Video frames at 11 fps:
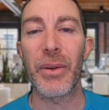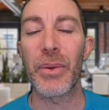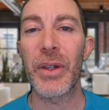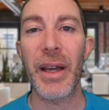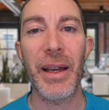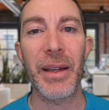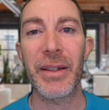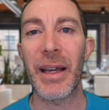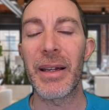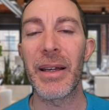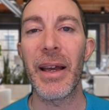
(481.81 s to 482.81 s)
Jose,
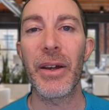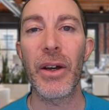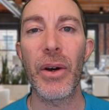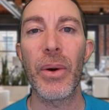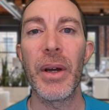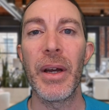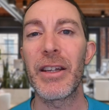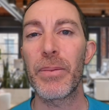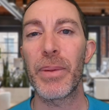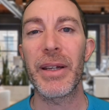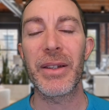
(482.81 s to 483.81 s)
San Diego.
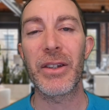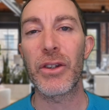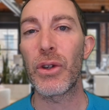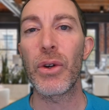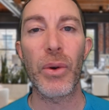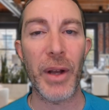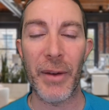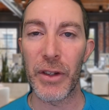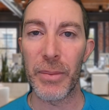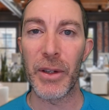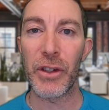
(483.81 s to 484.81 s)
These places still don't have
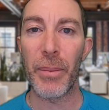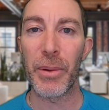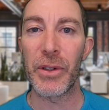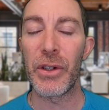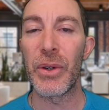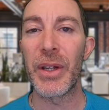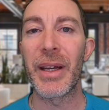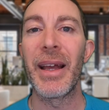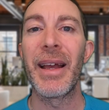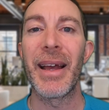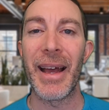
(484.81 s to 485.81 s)
as much opportunity
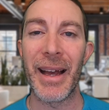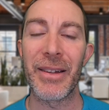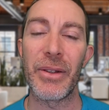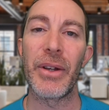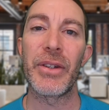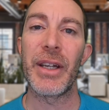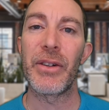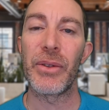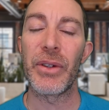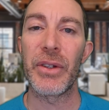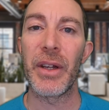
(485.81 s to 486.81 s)
as Los Angeles